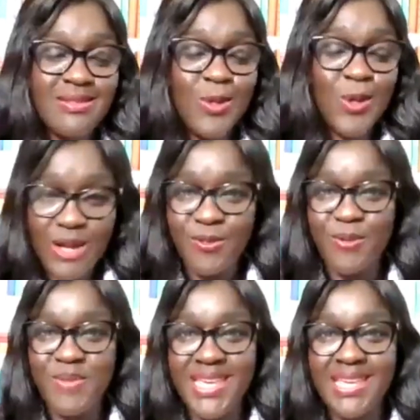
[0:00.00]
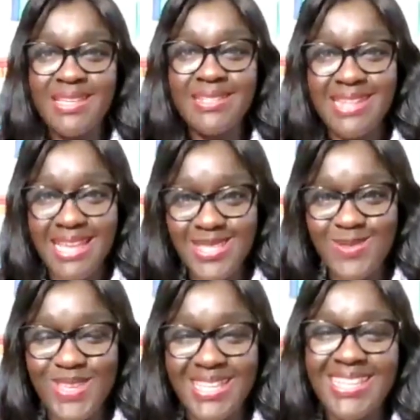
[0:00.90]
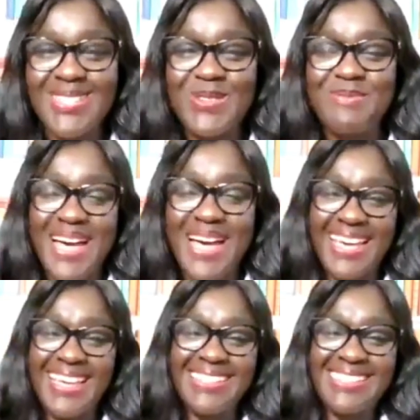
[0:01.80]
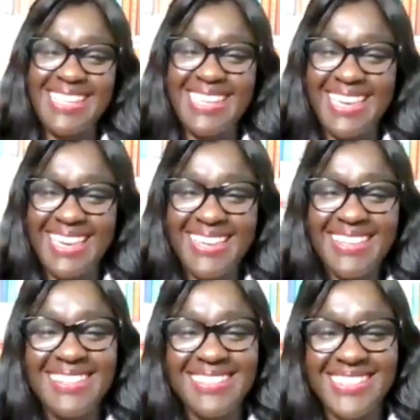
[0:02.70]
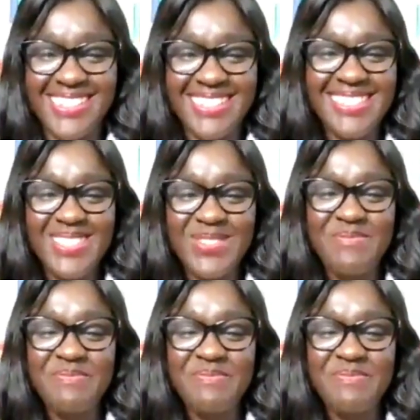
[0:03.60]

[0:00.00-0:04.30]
Look out for me next week. So bye. Take care. Cheers.